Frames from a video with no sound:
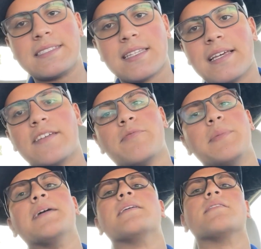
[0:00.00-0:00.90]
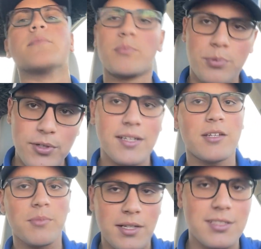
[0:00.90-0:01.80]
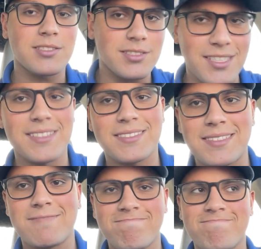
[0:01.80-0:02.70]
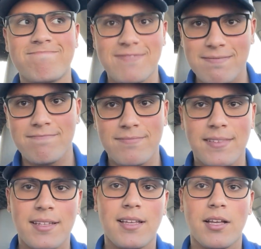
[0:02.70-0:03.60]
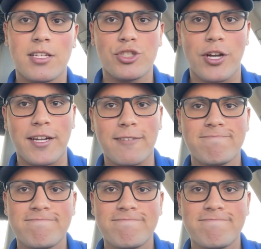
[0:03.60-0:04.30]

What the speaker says: slave, but you're pretty much just training.